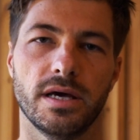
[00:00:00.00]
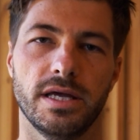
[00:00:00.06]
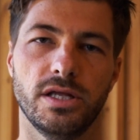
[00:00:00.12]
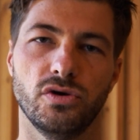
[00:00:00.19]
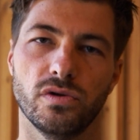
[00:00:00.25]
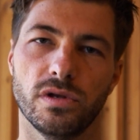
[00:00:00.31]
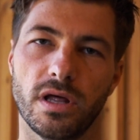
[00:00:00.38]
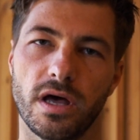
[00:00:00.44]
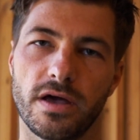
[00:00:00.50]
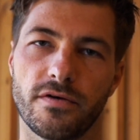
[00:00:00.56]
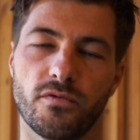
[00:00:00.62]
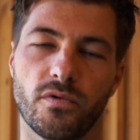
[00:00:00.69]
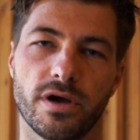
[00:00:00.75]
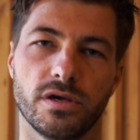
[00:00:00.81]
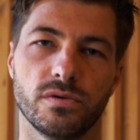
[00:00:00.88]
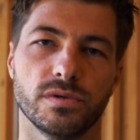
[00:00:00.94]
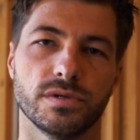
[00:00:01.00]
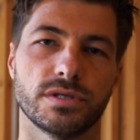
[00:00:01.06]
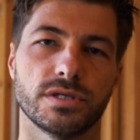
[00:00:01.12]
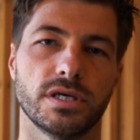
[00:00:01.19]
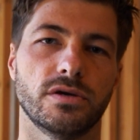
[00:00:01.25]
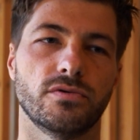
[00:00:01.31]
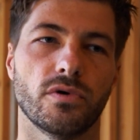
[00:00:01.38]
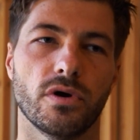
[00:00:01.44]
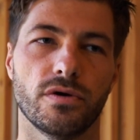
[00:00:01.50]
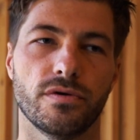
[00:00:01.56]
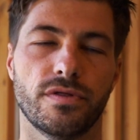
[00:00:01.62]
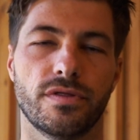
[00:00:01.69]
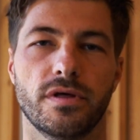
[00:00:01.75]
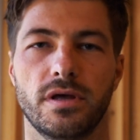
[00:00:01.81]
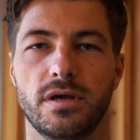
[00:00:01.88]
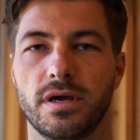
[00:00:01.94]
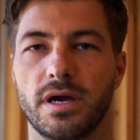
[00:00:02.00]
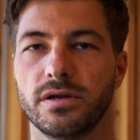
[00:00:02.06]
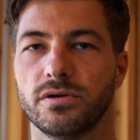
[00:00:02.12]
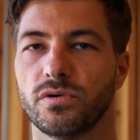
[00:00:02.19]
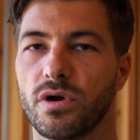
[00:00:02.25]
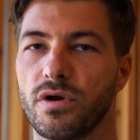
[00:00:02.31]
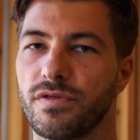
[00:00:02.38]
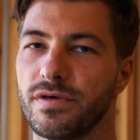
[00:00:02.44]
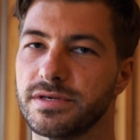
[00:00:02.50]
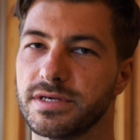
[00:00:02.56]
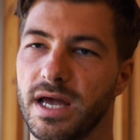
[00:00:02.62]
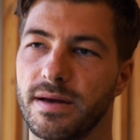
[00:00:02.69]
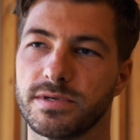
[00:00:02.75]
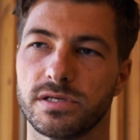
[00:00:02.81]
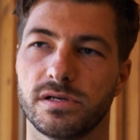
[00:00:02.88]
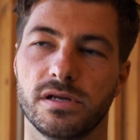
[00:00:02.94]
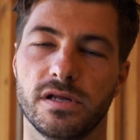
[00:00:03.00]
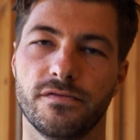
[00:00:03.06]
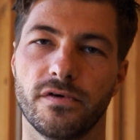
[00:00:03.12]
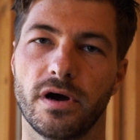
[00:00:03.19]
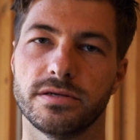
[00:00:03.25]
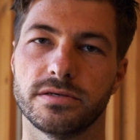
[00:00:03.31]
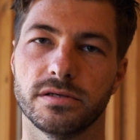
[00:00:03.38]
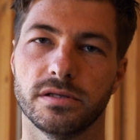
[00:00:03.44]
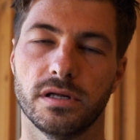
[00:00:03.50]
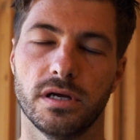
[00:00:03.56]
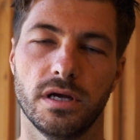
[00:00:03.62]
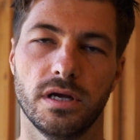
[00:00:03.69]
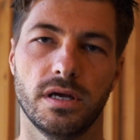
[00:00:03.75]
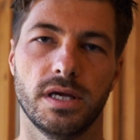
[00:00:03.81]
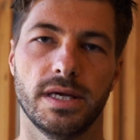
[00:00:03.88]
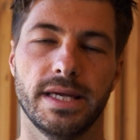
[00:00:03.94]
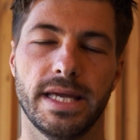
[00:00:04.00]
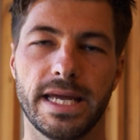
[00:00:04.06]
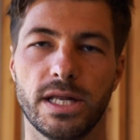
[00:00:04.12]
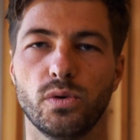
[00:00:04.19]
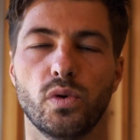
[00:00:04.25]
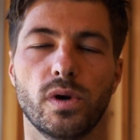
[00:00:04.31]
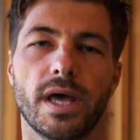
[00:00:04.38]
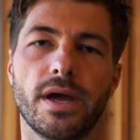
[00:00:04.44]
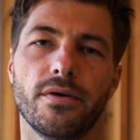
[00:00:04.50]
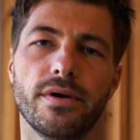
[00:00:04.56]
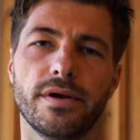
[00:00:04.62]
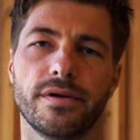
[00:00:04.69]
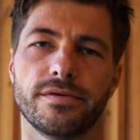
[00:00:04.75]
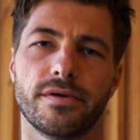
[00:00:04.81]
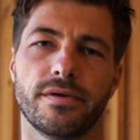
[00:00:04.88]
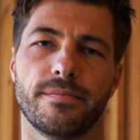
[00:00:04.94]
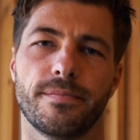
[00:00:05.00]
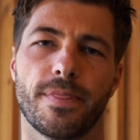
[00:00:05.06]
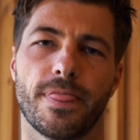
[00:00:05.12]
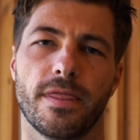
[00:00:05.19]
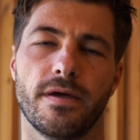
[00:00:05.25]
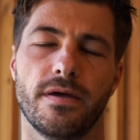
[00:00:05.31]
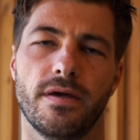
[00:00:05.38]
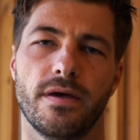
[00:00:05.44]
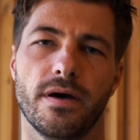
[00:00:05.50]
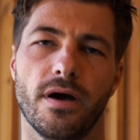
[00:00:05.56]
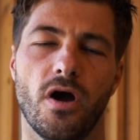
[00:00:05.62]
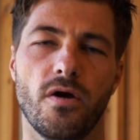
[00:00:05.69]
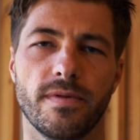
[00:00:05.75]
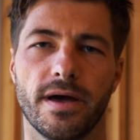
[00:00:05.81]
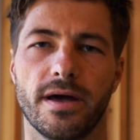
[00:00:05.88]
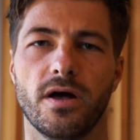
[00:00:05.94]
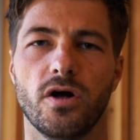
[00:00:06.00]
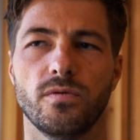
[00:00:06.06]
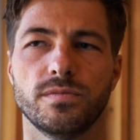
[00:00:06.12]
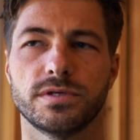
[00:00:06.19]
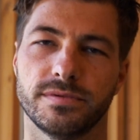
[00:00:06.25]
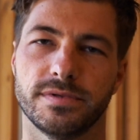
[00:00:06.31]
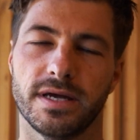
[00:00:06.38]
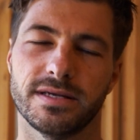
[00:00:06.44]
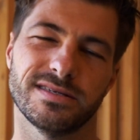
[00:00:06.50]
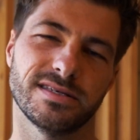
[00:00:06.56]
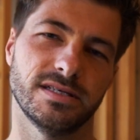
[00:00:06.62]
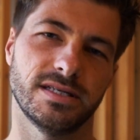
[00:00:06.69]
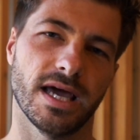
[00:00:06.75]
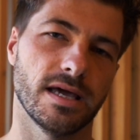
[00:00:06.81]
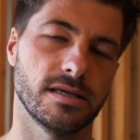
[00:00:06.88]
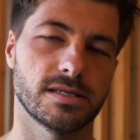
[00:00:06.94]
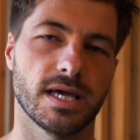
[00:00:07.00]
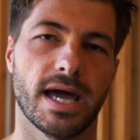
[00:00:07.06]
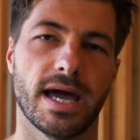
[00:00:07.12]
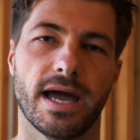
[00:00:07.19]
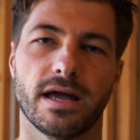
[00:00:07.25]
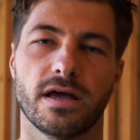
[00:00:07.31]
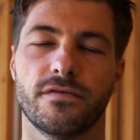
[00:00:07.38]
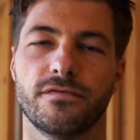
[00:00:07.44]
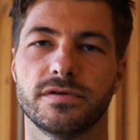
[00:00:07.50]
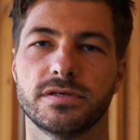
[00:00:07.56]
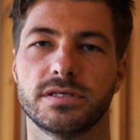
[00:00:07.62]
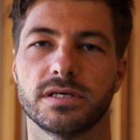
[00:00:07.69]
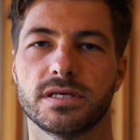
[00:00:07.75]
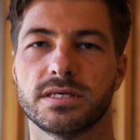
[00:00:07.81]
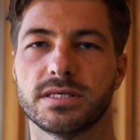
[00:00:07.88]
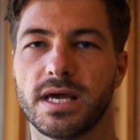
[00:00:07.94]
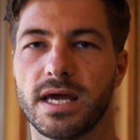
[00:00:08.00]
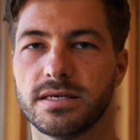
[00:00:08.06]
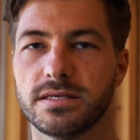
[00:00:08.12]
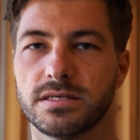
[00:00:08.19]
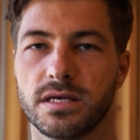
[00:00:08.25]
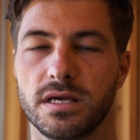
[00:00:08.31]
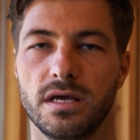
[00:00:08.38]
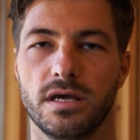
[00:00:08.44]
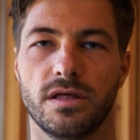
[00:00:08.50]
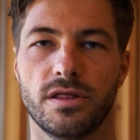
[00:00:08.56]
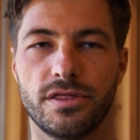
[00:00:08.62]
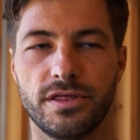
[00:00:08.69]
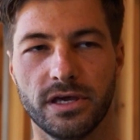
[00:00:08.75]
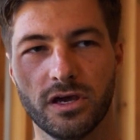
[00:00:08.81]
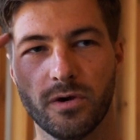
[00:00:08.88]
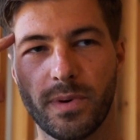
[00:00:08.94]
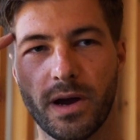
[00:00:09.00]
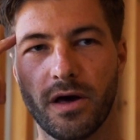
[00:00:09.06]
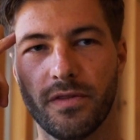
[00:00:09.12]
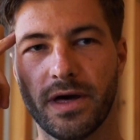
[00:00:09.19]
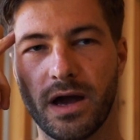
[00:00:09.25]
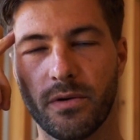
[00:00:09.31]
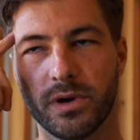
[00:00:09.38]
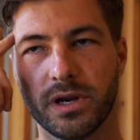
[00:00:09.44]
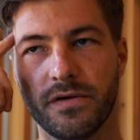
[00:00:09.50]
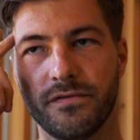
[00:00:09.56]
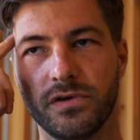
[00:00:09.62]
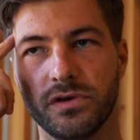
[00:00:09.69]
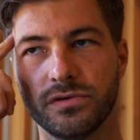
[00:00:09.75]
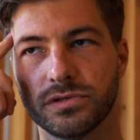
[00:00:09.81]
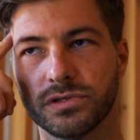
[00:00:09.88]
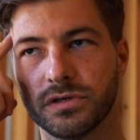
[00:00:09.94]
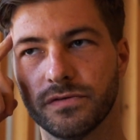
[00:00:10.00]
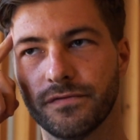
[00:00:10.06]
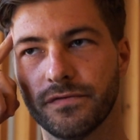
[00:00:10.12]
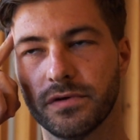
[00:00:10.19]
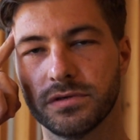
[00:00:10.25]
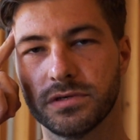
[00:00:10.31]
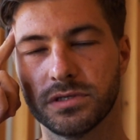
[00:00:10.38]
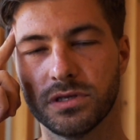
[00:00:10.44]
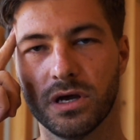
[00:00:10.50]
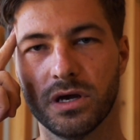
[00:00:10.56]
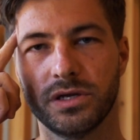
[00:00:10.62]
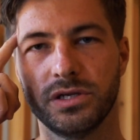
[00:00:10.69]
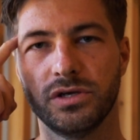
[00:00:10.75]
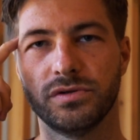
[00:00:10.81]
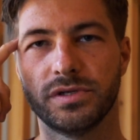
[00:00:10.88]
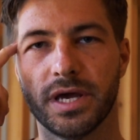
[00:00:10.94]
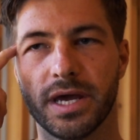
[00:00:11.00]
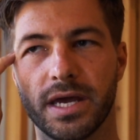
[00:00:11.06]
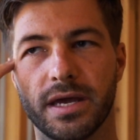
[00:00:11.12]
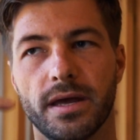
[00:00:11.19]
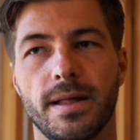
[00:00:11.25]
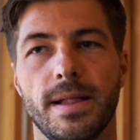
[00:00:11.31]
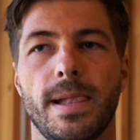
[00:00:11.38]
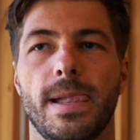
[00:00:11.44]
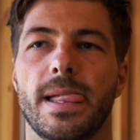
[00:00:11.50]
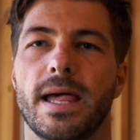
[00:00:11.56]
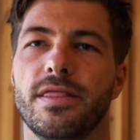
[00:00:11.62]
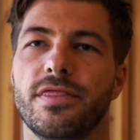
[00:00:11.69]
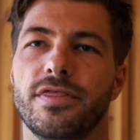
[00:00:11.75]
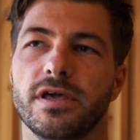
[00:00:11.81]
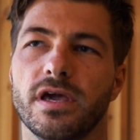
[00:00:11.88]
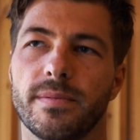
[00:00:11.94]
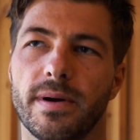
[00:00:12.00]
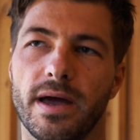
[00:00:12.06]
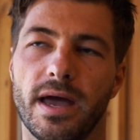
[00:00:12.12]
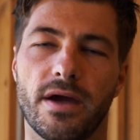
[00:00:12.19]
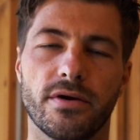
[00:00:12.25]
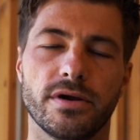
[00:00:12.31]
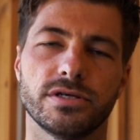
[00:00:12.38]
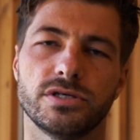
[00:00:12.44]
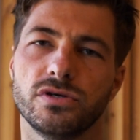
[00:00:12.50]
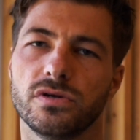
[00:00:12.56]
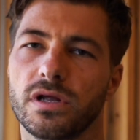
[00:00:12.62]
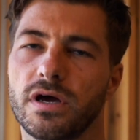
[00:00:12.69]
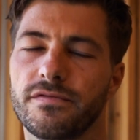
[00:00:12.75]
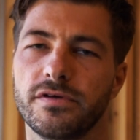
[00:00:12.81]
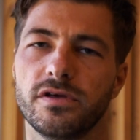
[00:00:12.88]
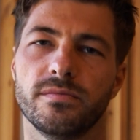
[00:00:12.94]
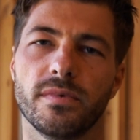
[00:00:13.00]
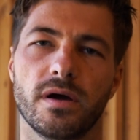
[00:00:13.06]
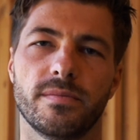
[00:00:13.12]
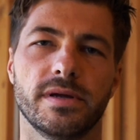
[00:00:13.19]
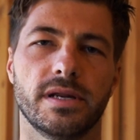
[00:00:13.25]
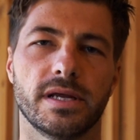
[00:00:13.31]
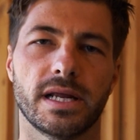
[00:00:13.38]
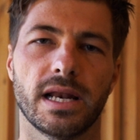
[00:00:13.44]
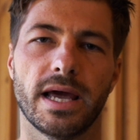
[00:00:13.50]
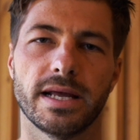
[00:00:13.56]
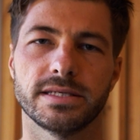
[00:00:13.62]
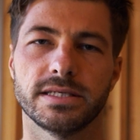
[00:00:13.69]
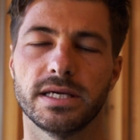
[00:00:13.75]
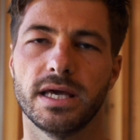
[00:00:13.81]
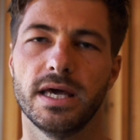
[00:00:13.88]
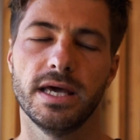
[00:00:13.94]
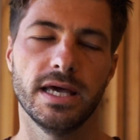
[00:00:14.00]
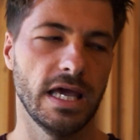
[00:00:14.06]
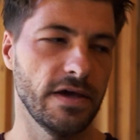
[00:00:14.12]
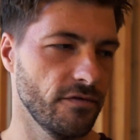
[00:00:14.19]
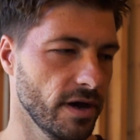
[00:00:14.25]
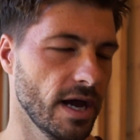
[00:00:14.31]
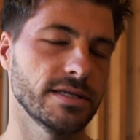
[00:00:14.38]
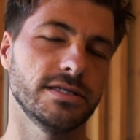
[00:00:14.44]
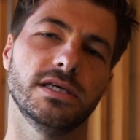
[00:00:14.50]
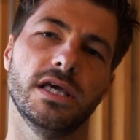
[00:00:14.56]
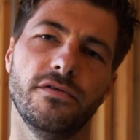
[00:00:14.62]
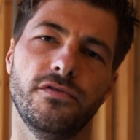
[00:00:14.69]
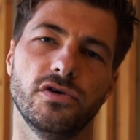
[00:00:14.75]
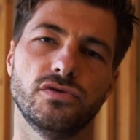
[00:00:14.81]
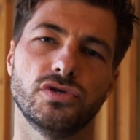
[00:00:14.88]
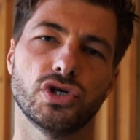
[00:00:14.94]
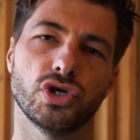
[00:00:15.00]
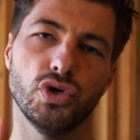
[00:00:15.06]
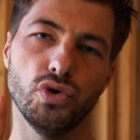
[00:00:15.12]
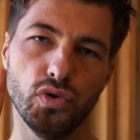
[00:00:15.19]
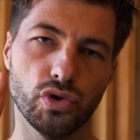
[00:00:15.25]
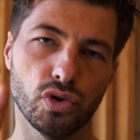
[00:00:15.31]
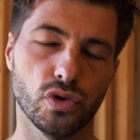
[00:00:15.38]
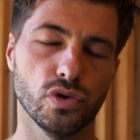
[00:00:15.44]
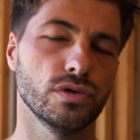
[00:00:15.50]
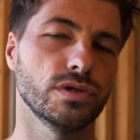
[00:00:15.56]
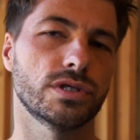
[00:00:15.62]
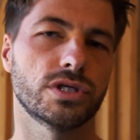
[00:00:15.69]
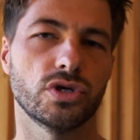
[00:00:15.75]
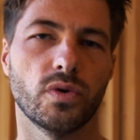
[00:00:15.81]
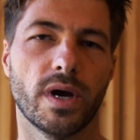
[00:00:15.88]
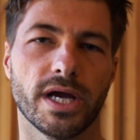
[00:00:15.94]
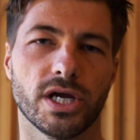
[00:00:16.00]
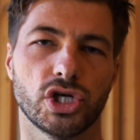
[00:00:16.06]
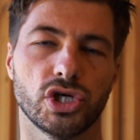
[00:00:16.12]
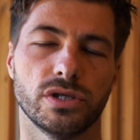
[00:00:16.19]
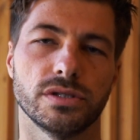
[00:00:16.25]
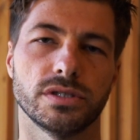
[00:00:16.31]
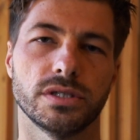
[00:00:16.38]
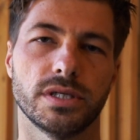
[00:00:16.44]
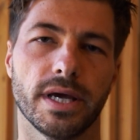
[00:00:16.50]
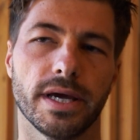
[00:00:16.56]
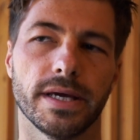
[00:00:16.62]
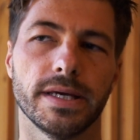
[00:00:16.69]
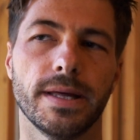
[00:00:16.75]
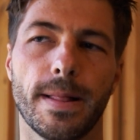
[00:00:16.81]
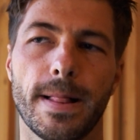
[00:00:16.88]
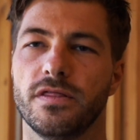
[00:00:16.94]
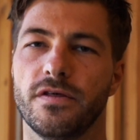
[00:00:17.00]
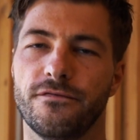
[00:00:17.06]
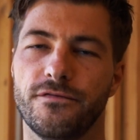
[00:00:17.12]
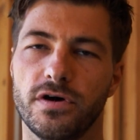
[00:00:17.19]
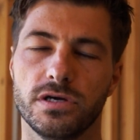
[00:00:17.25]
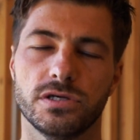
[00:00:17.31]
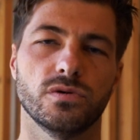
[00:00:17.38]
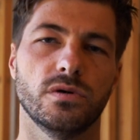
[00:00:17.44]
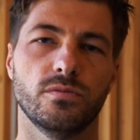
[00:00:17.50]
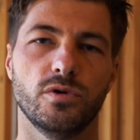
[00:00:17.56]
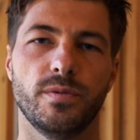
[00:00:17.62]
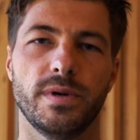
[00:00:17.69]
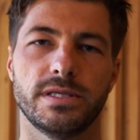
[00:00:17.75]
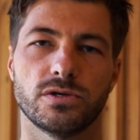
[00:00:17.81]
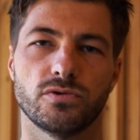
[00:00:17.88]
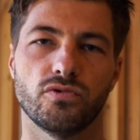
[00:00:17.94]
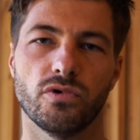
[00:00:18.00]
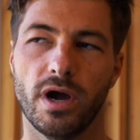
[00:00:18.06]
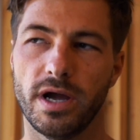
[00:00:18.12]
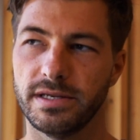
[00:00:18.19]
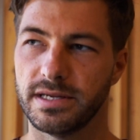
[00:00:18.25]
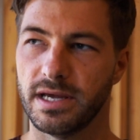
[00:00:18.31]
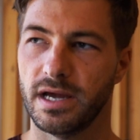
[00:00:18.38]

in your life where you will see growth, and growth is absolutely vital in all areas. Hope that helped. That's today's hack for success. Think about that whenever you sort of start a new day, and think about areas in your life that you might be neglecting. If I had to give you 2 calls to action today, the first one would be to write